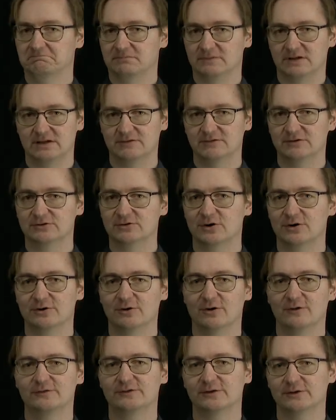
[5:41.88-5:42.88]
even turn
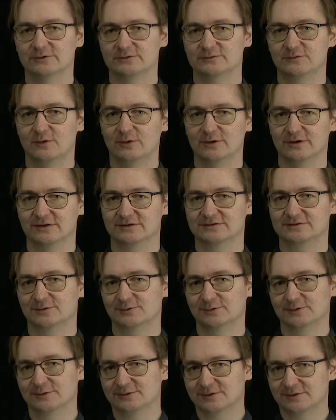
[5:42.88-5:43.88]
off those warnings so
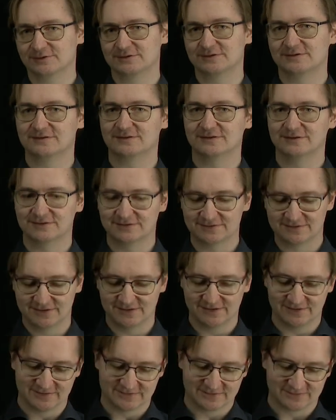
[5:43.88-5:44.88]
you don't see
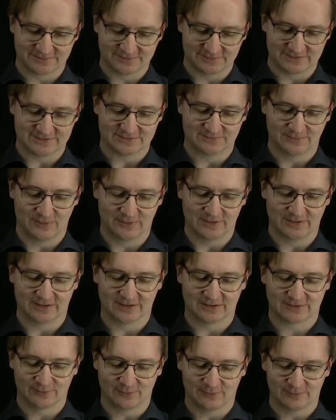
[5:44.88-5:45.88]
this warning
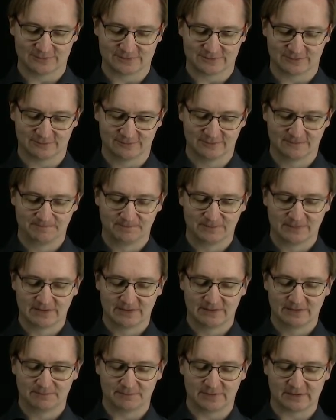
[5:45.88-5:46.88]
at all. So,
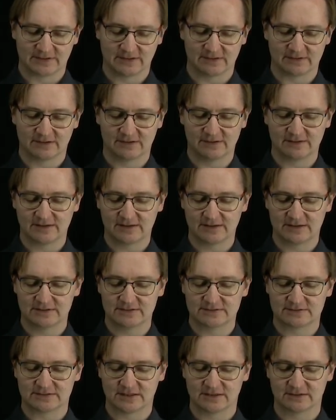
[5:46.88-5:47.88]
but yeah, the idea
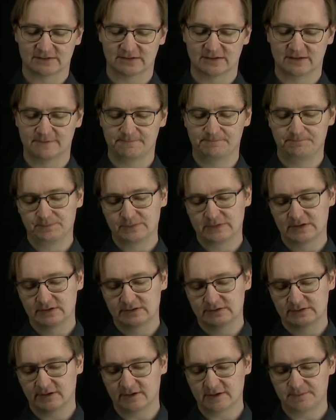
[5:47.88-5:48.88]
is that
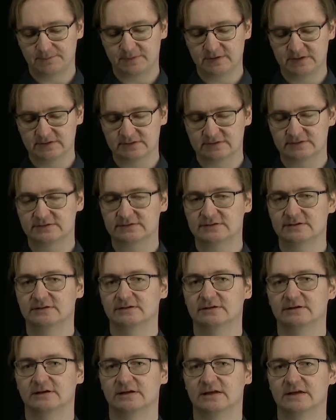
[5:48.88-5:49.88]
type hints
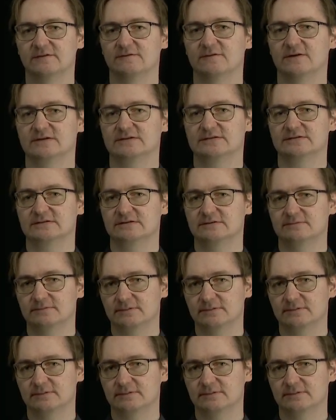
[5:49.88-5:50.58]
give us